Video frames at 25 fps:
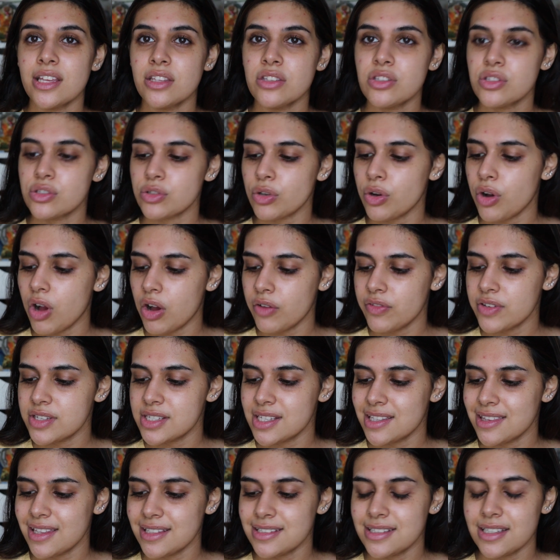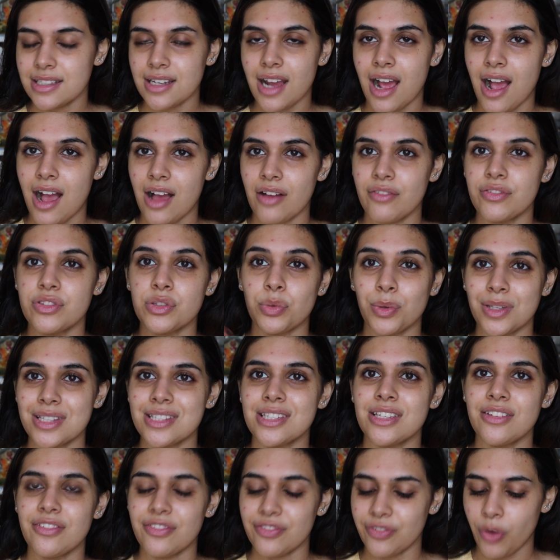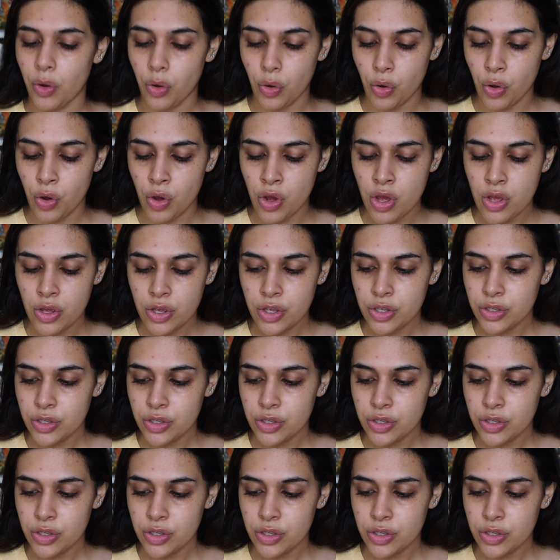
In the store, obviously, they didn't have 24.